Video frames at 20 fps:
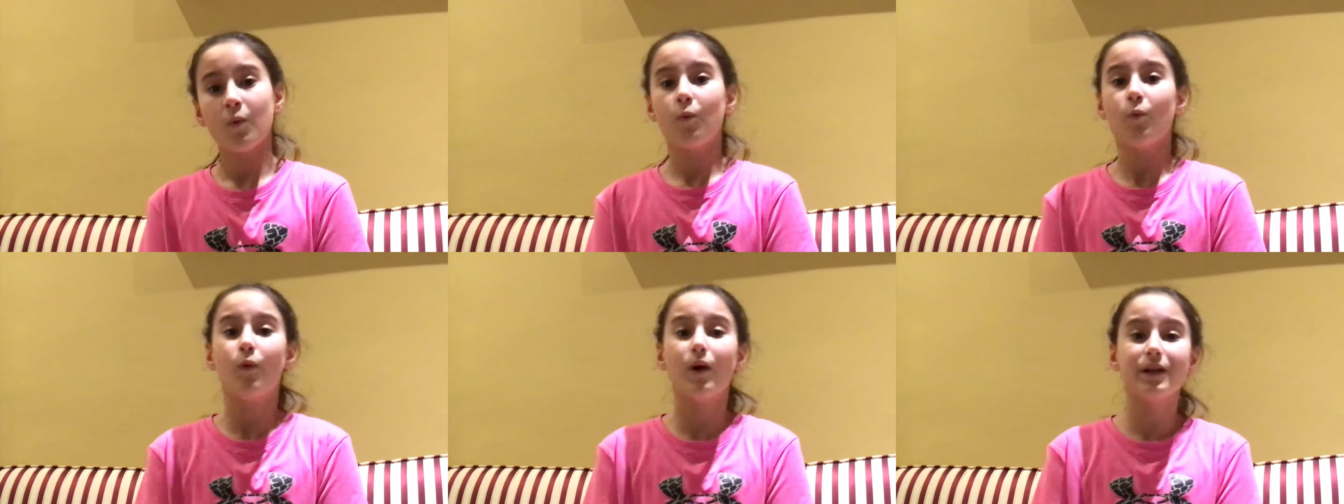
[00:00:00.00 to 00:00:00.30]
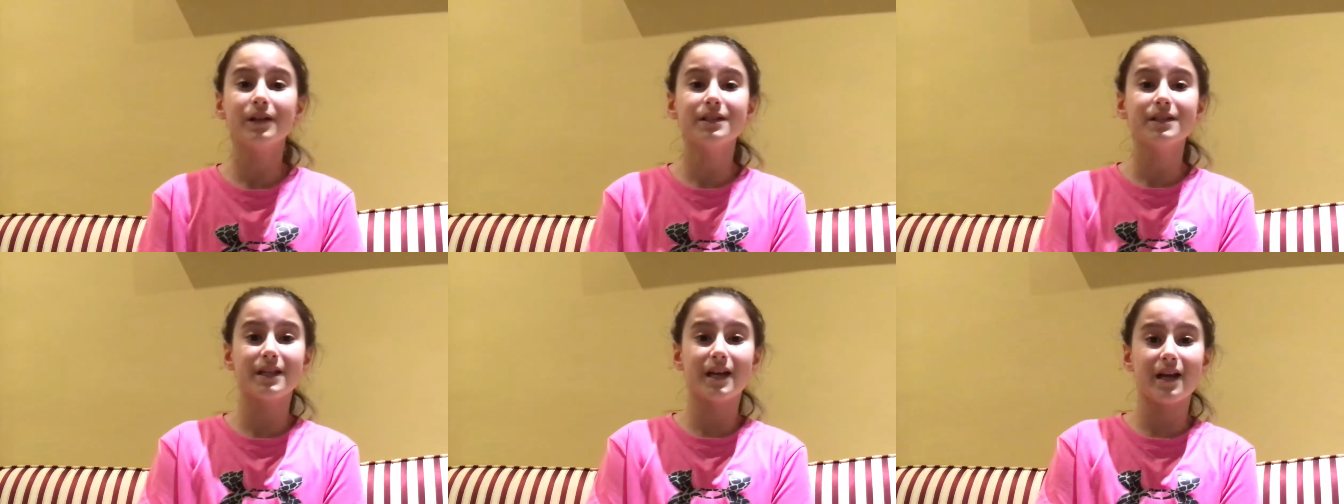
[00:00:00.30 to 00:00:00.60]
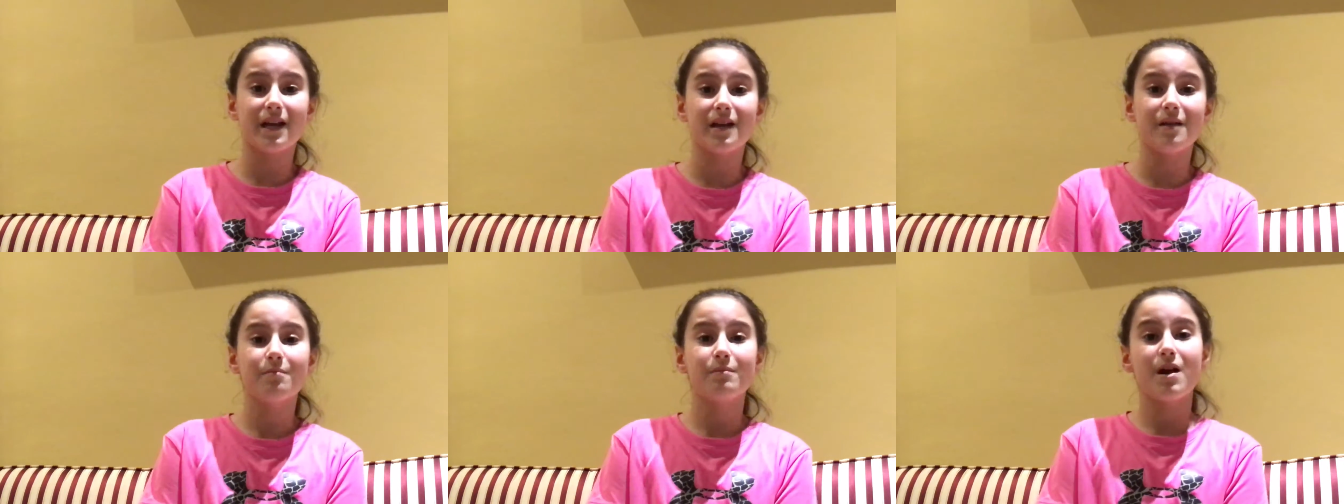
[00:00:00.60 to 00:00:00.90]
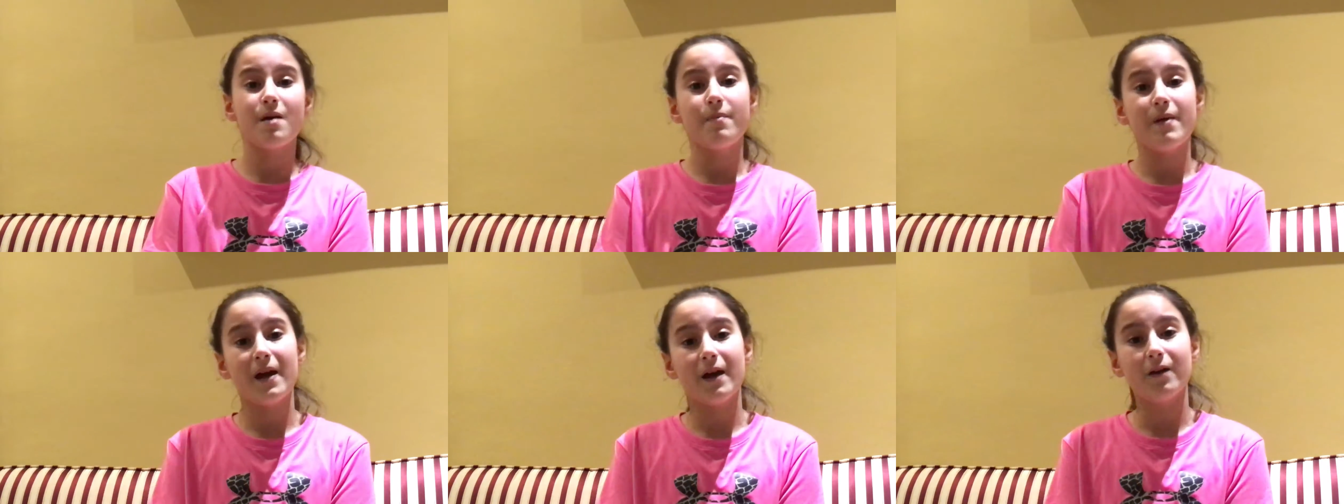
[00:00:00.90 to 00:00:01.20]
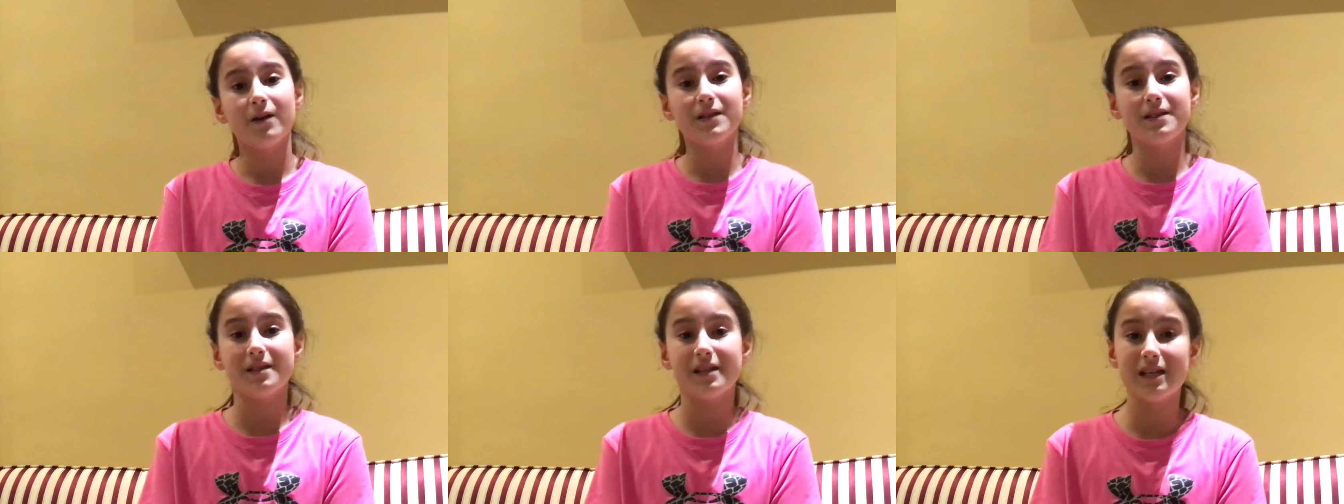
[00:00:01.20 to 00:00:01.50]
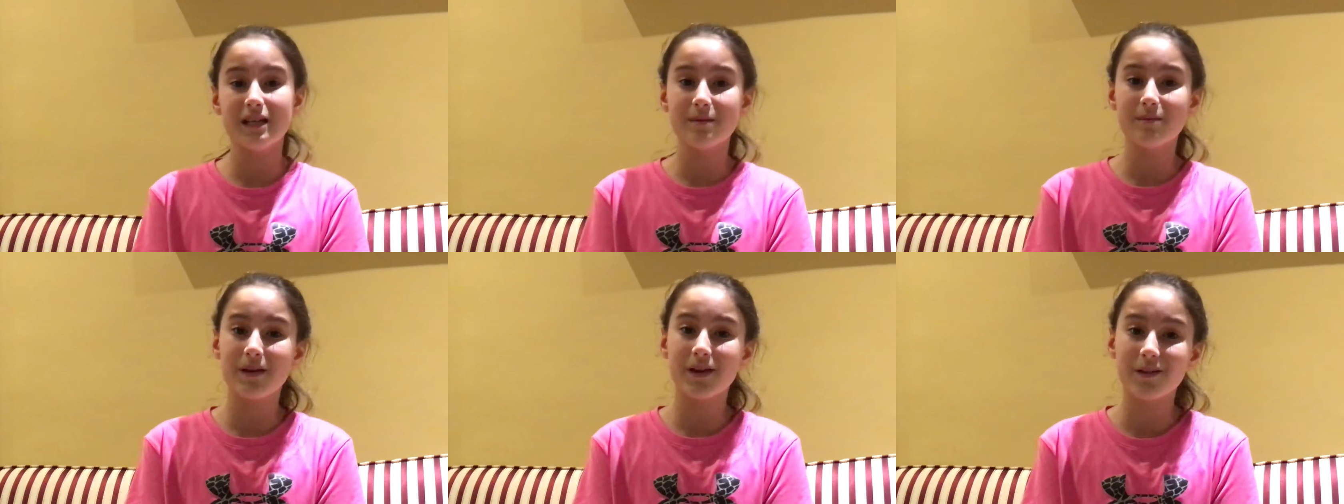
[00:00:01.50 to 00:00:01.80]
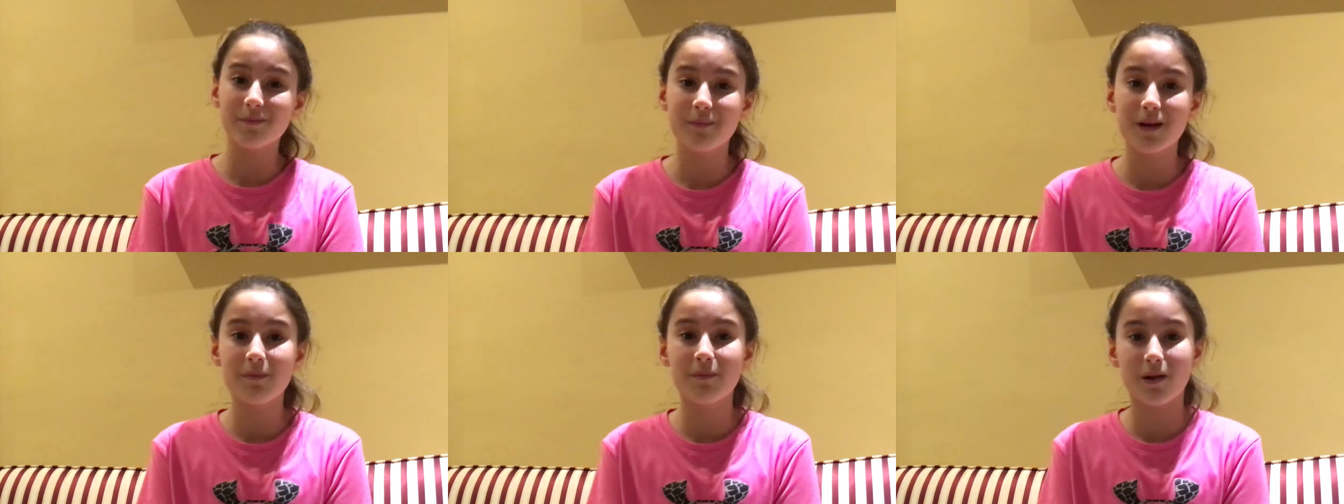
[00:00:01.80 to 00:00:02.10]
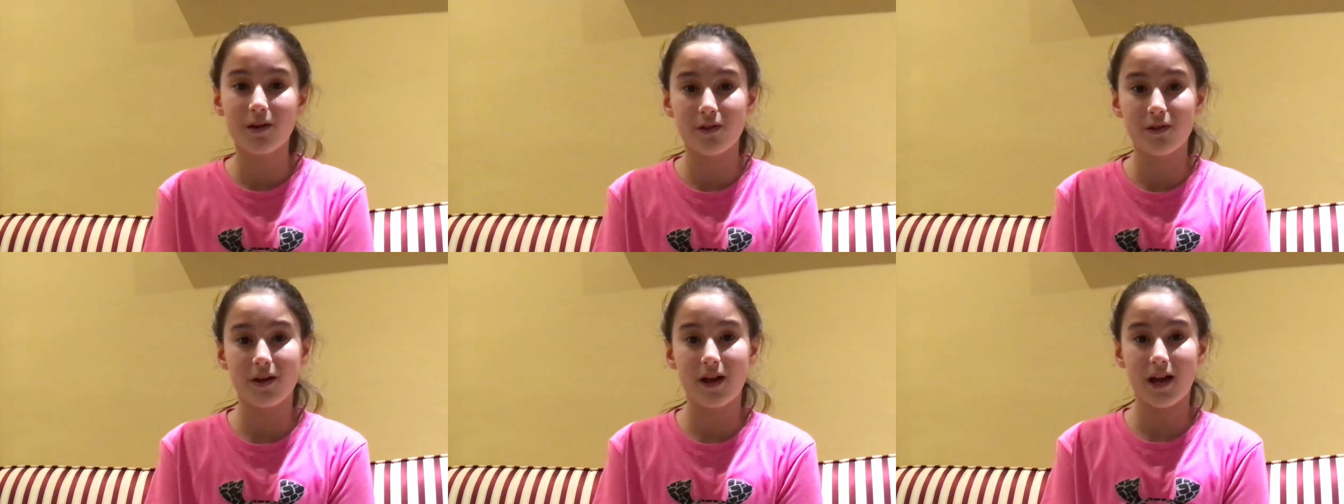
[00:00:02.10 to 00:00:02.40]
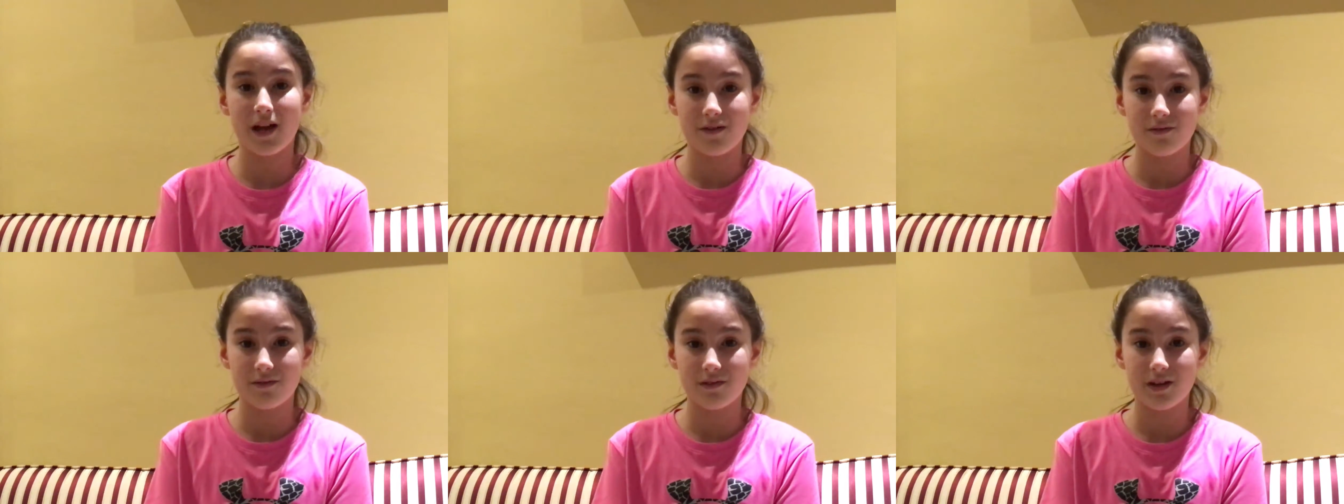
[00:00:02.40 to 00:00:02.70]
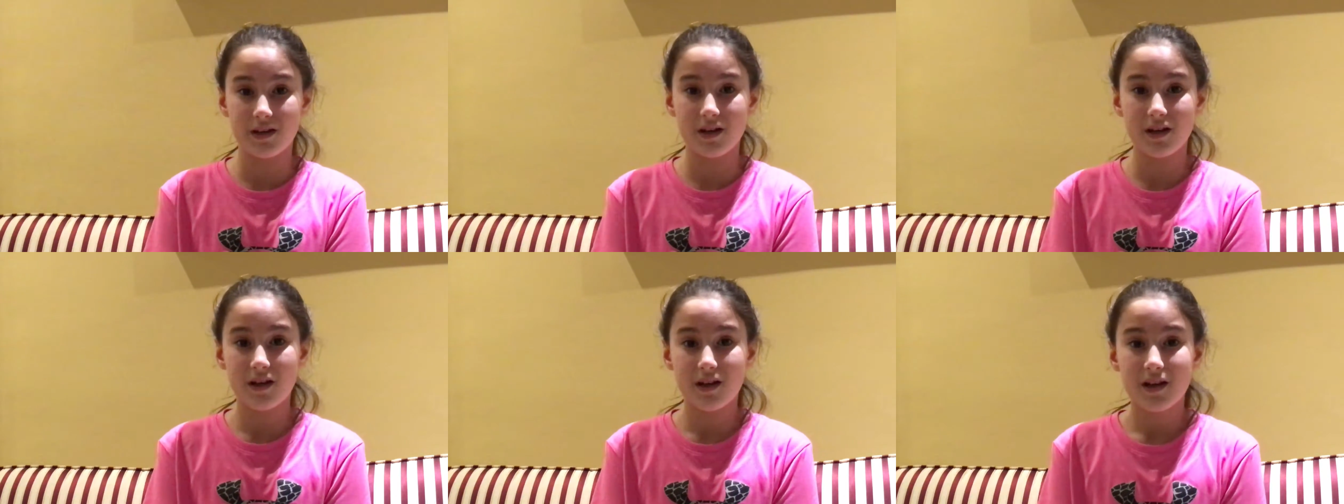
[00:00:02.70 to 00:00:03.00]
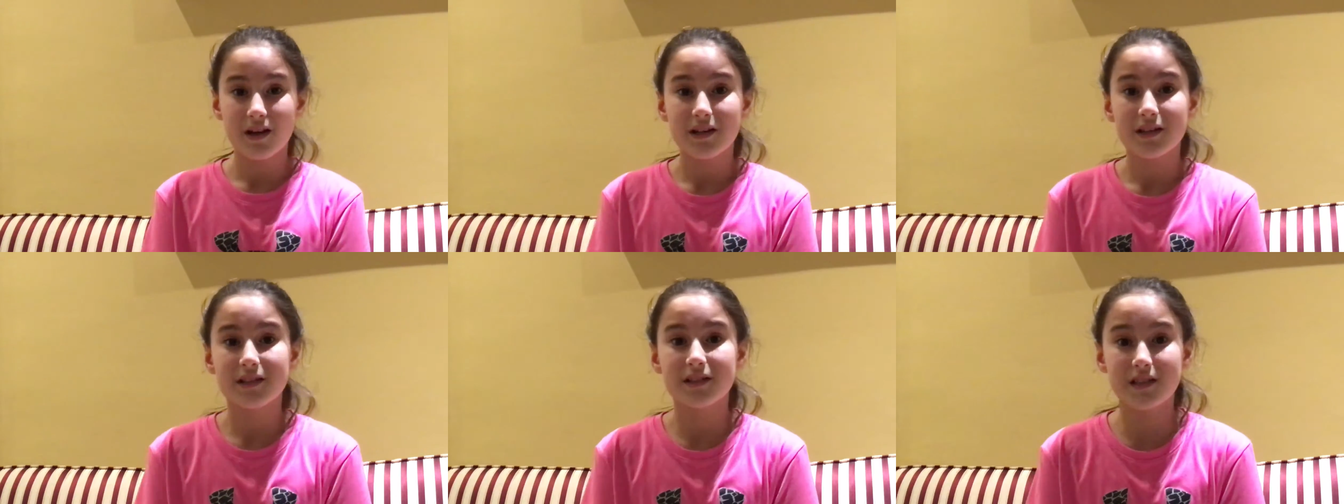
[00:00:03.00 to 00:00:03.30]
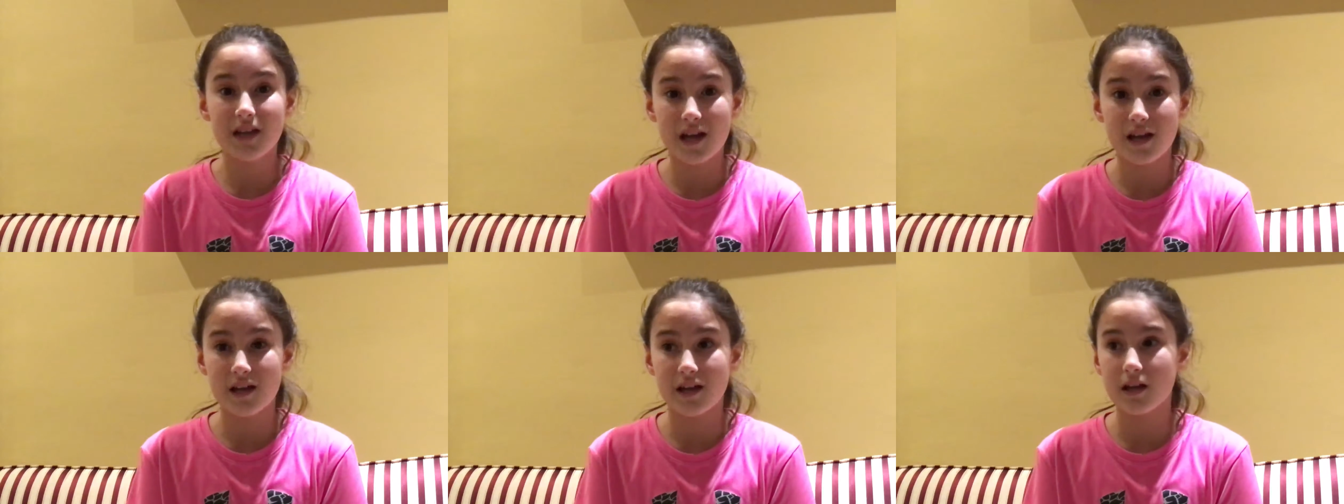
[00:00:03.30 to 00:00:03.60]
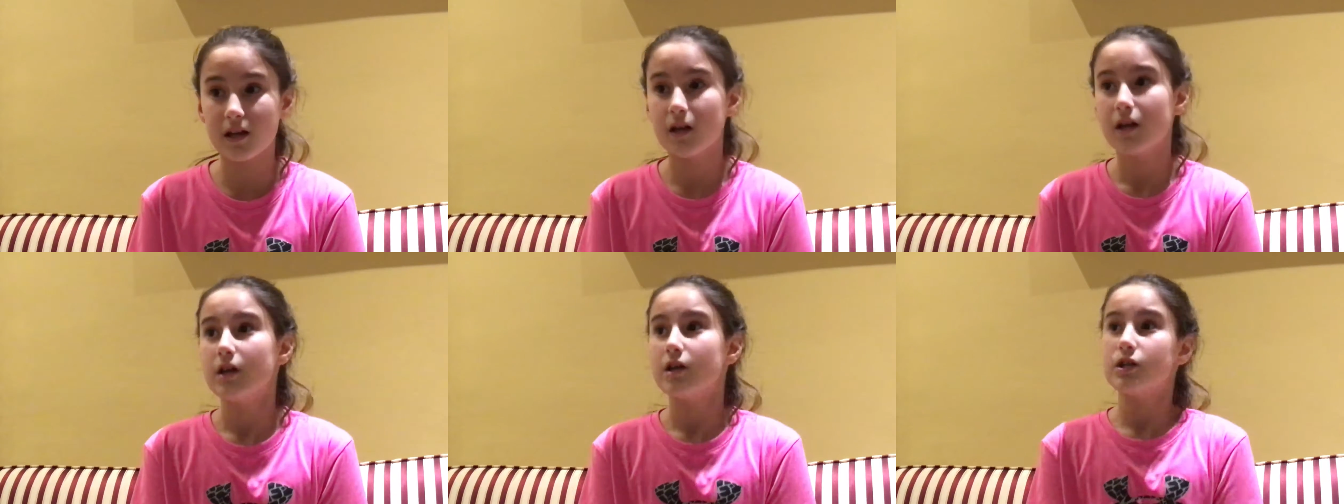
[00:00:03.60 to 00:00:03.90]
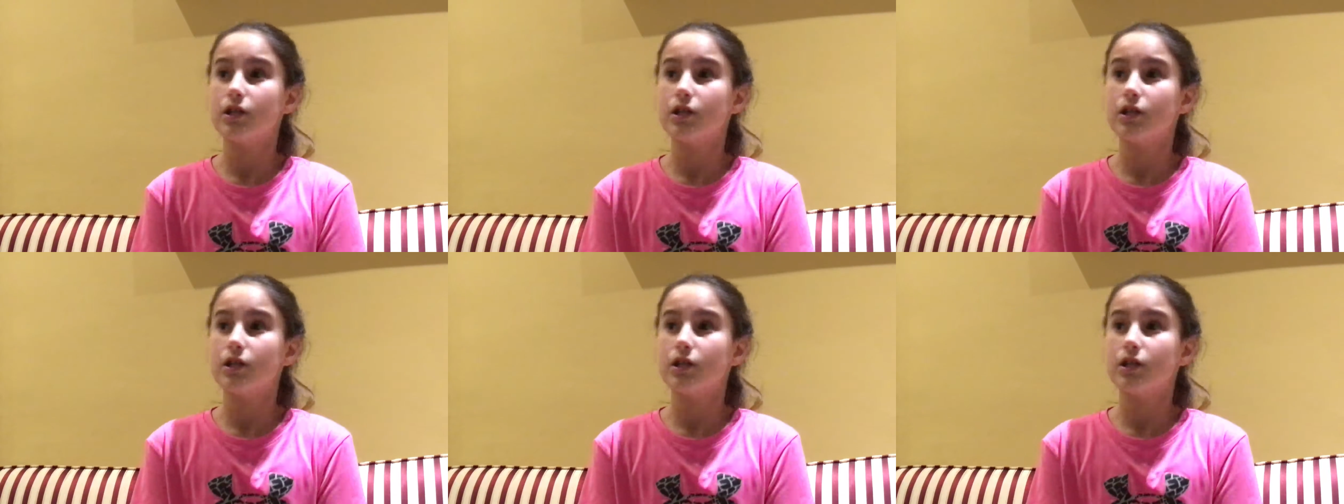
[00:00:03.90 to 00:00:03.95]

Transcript: One day, my parents emailed my brother Henry saying,